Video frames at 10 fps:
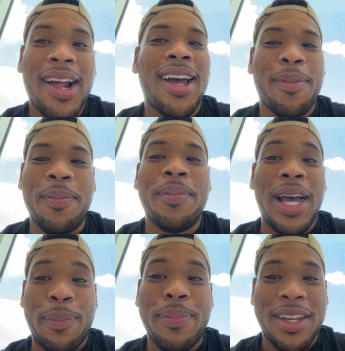I'm
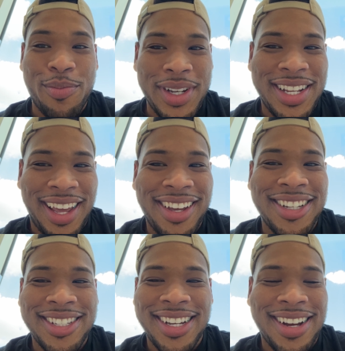a big bit
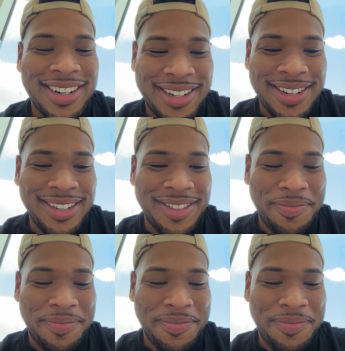chaotic actually.